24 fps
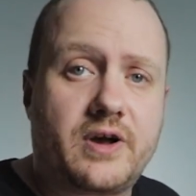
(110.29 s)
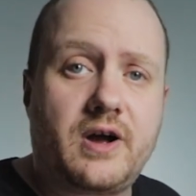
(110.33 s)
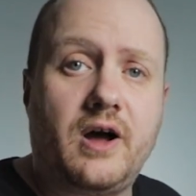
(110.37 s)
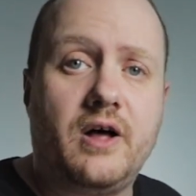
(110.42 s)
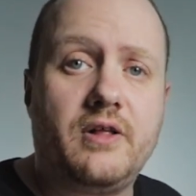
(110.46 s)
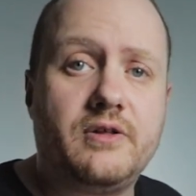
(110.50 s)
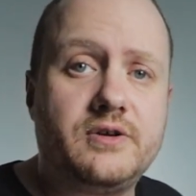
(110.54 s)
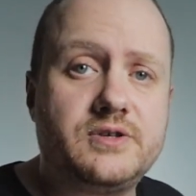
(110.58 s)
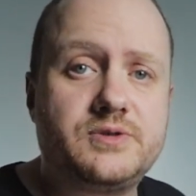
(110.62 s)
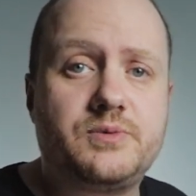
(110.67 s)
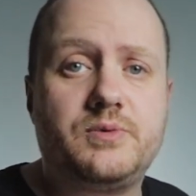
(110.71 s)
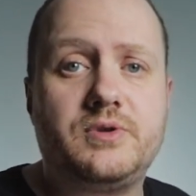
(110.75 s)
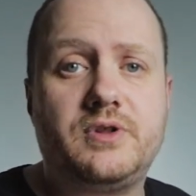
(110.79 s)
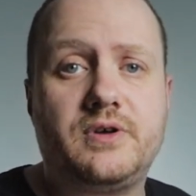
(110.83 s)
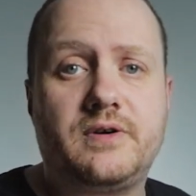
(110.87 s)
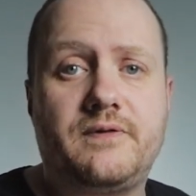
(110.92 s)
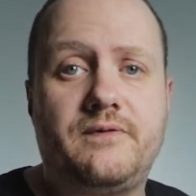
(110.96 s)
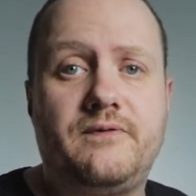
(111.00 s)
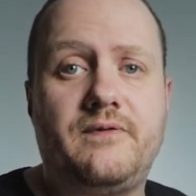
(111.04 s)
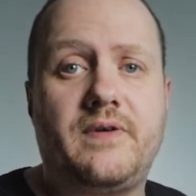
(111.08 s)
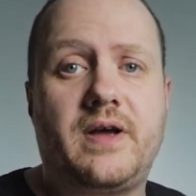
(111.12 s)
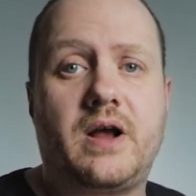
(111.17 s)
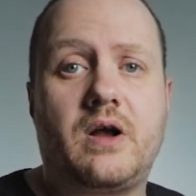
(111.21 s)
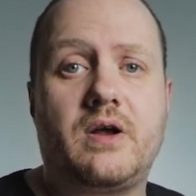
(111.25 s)
The colors would
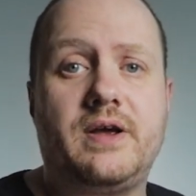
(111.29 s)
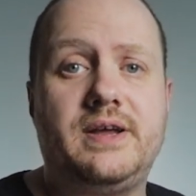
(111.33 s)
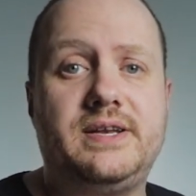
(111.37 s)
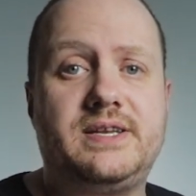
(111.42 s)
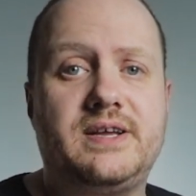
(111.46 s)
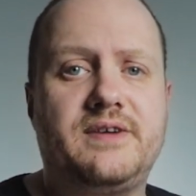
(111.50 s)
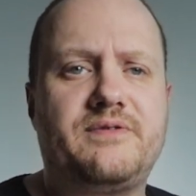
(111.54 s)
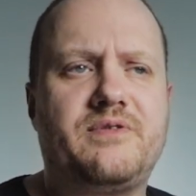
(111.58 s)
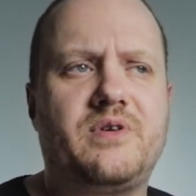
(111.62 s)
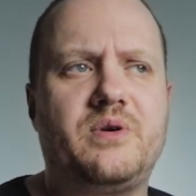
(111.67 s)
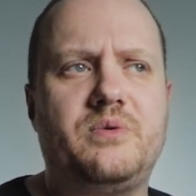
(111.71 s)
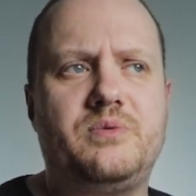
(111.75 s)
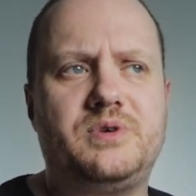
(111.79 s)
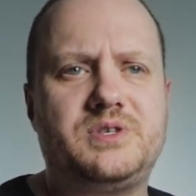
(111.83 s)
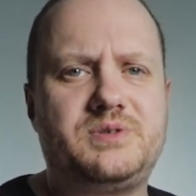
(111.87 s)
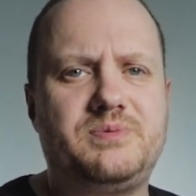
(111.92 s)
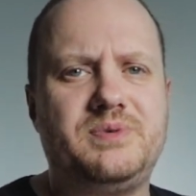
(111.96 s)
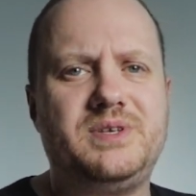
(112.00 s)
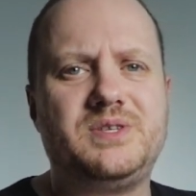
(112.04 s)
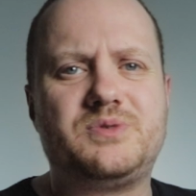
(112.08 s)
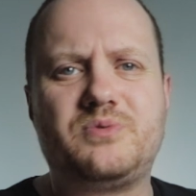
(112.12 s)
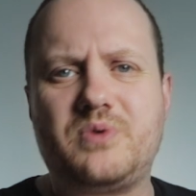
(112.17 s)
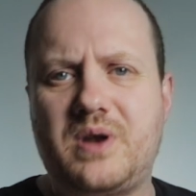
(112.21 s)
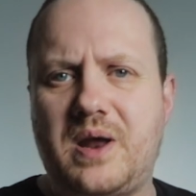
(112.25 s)
look very different,
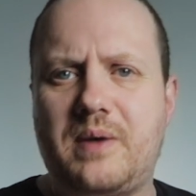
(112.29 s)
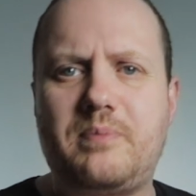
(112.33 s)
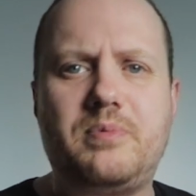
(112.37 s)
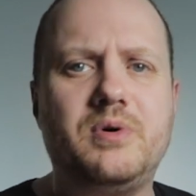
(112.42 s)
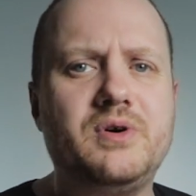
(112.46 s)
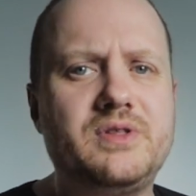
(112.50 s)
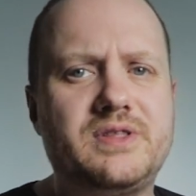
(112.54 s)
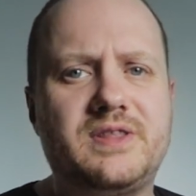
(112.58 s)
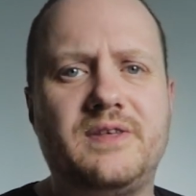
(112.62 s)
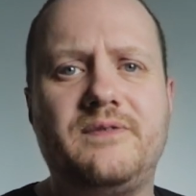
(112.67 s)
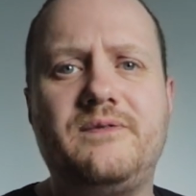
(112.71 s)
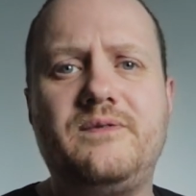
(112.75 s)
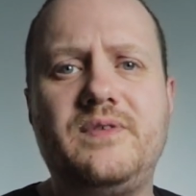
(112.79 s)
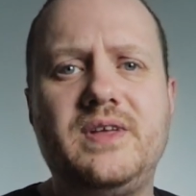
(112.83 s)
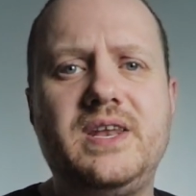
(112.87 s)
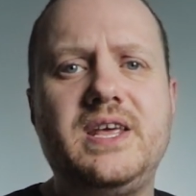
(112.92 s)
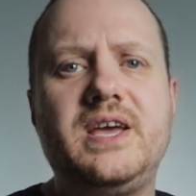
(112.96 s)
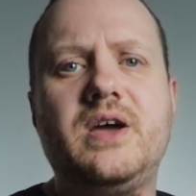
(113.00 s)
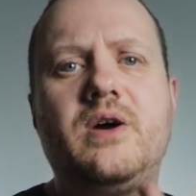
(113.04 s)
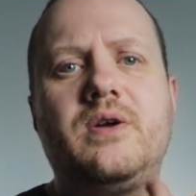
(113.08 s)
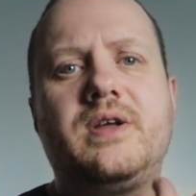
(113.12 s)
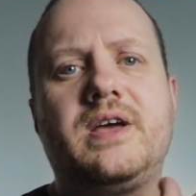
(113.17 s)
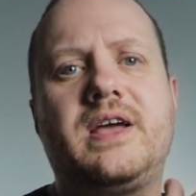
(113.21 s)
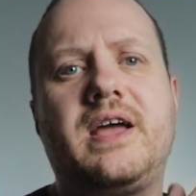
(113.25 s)
which means when I put the
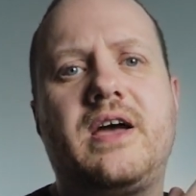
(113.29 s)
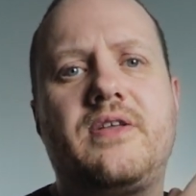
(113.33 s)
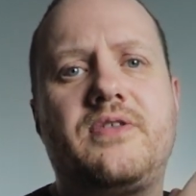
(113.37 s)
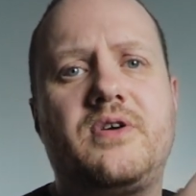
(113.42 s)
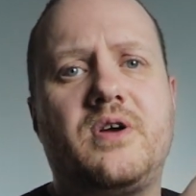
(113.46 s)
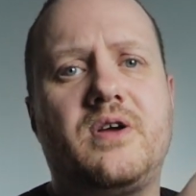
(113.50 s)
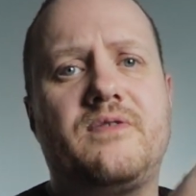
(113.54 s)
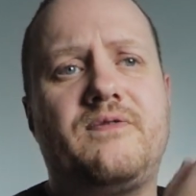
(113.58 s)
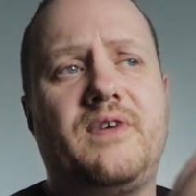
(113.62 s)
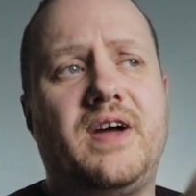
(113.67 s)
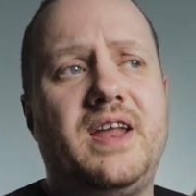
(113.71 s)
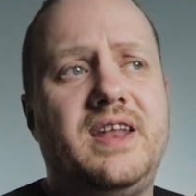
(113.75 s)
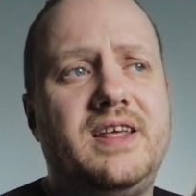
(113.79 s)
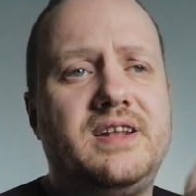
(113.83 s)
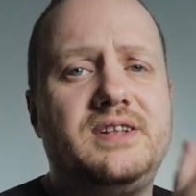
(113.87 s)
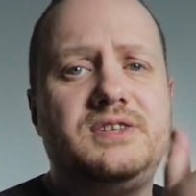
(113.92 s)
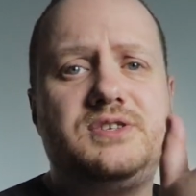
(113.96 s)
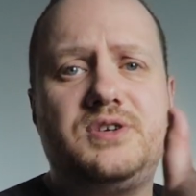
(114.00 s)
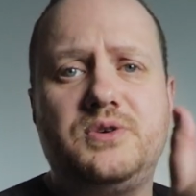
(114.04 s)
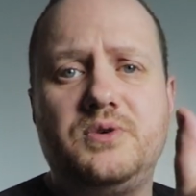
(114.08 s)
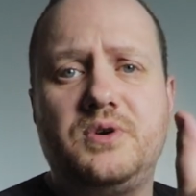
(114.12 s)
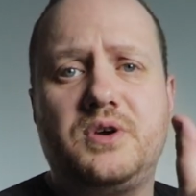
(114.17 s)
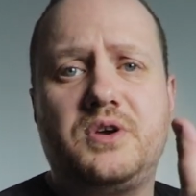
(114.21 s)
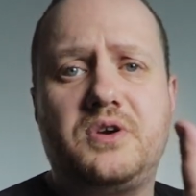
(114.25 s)
video together, if I
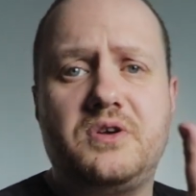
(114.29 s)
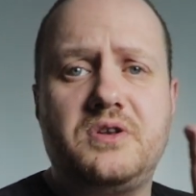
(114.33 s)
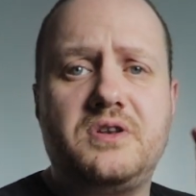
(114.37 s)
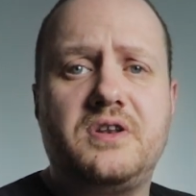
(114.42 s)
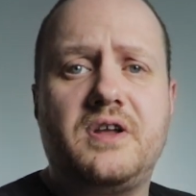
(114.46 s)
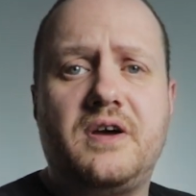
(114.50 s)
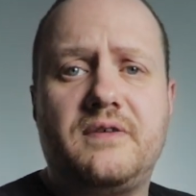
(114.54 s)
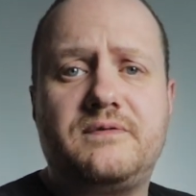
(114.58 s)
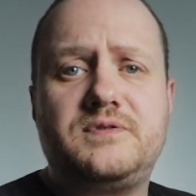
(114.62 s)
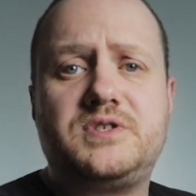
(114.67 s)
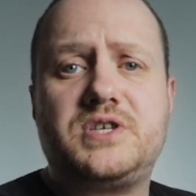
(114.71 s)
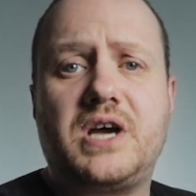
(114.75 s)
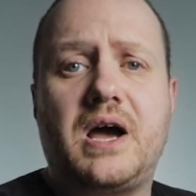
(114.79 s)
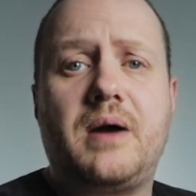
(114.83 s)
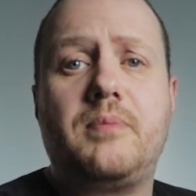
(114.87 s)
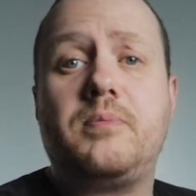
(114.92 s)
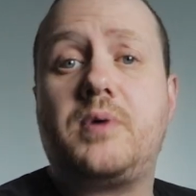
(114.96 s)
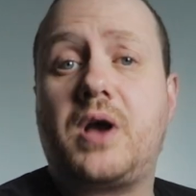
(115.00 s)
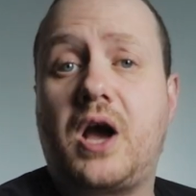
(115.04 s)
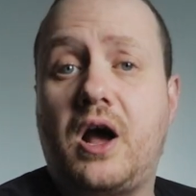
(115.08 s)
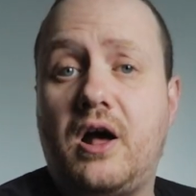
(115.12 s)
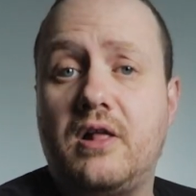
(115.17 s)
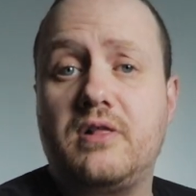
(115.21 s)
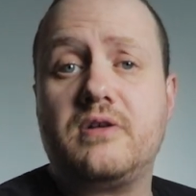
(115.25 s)
didn't do a good enough
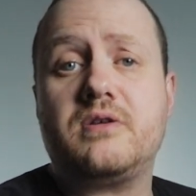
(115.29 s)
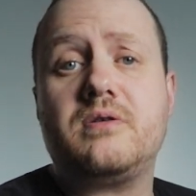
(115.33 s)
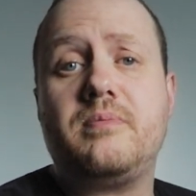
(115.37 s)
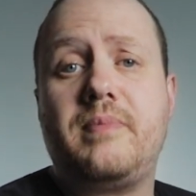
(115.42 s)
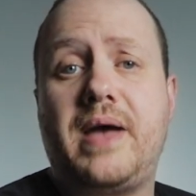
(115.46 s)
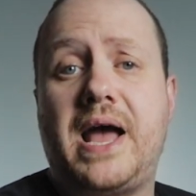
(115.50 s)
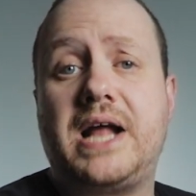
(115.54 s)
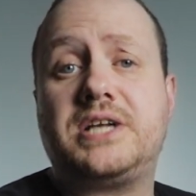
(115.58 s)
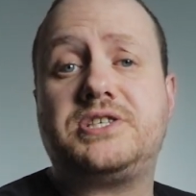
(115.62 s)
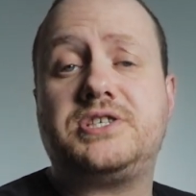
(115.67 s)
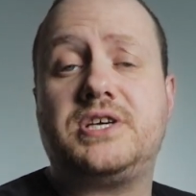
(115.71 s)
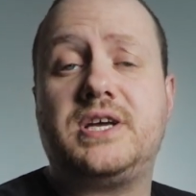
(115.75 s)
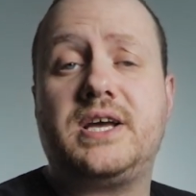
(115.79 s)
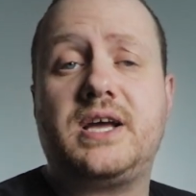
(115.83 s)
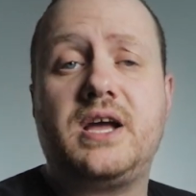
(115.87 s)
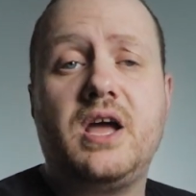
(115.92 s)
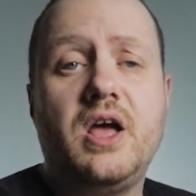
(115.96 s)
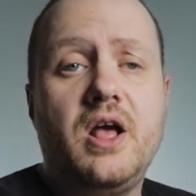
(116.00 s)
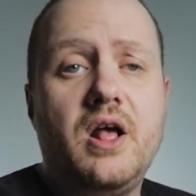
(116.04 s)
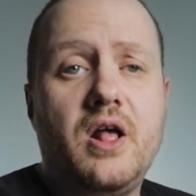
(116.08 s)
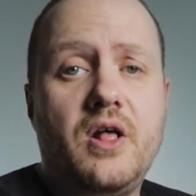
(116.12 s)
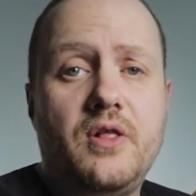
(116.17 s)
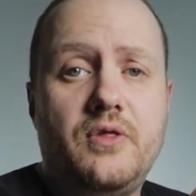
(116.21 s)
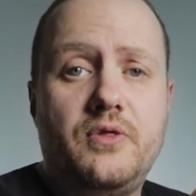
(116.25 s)
job color
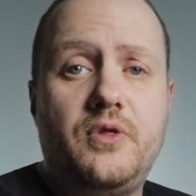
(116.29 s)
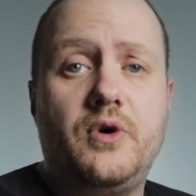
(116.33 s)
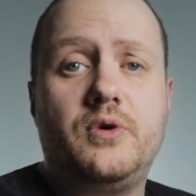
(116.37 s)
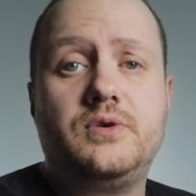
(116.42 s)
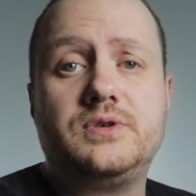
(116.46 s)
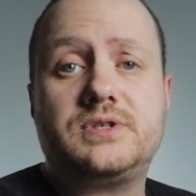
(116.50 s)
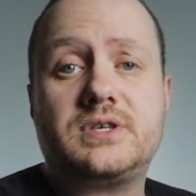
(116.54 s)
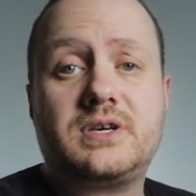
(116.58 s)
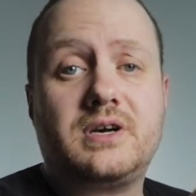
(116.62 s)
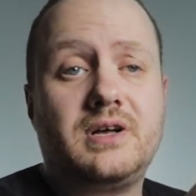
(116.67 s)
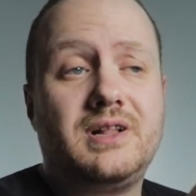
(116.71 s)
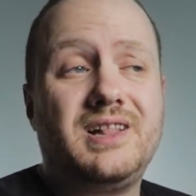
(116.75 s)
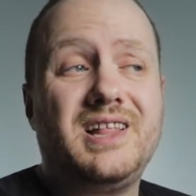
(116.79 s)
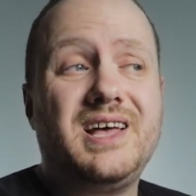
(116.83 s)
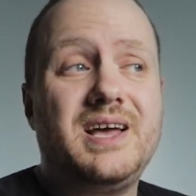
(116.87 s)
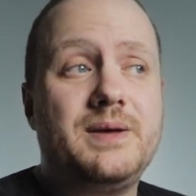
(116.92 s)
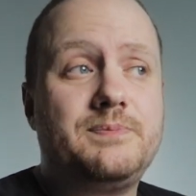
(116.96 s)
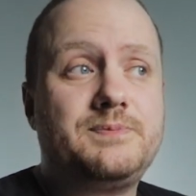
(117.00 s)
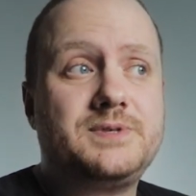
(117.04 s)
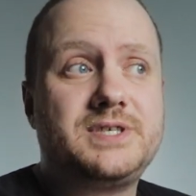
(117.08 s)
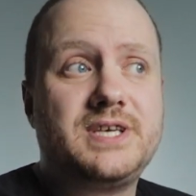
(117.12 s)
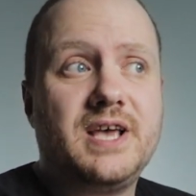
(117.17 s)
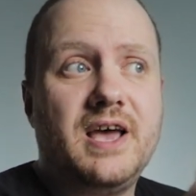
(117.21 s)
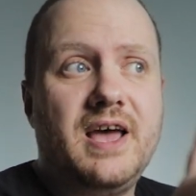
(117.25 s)
matching those
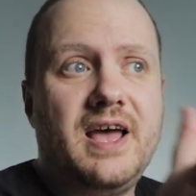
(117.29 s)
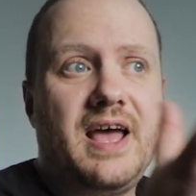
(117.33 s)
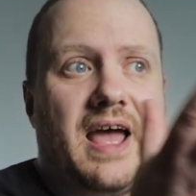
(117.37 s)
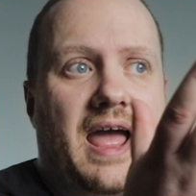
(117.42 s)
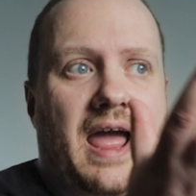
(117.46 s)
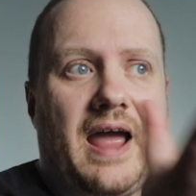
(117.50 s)
clips,